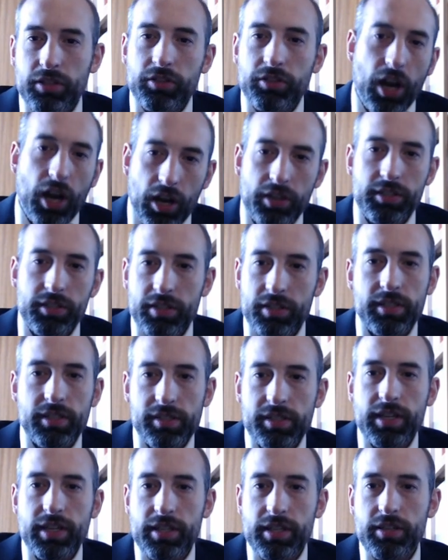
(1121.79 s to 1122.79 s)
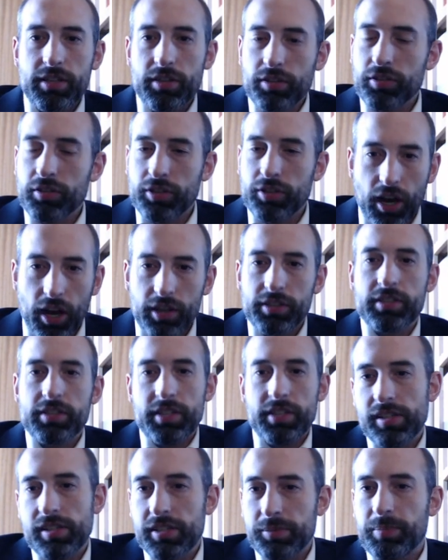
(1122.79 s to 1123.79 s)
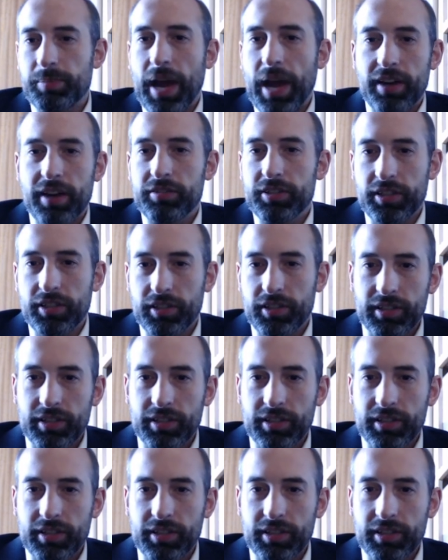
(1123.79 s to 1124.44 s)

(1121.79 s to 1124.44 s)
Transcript: conscience issue, your conscience is bound, you